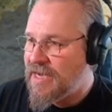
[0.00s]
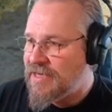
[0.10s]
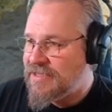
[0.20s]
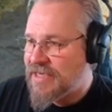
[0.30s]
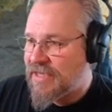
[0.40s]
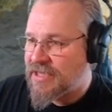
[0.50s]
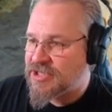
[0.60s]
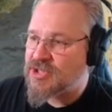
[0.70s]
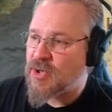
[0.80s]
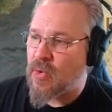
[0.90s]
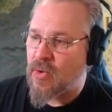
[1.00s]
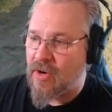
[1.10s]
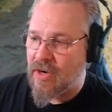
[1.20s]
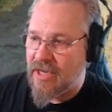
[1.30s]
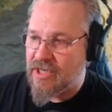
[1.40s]
Dilix
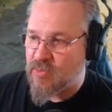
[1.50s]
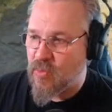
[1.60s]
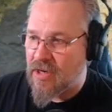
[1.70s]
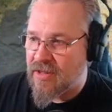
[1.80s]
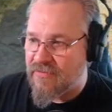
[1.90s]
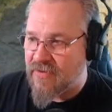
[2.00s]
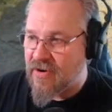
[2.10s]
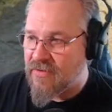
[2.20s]
Tor is one of the very